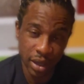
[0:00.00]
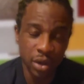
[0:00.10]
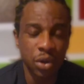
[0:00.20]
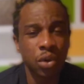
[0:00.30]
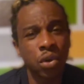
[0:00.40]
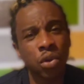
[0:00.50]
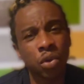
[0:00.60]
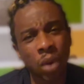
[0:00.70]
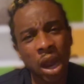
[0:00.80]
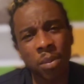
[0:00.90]
Do you do
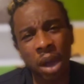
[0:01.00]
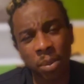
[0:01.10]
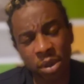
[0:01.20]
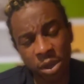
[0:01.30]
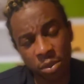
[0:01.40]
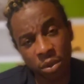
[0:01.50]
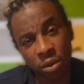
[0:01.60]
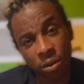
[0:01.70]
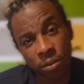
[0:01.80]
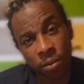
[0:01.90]
right by people?
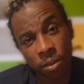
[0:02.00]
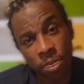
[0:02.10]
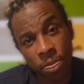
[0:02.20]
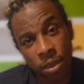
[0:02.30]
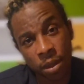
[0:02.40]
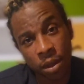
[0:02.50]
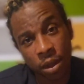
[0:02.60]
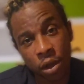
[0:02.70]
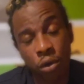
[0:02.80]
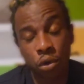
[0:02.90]

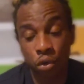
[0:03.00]
Do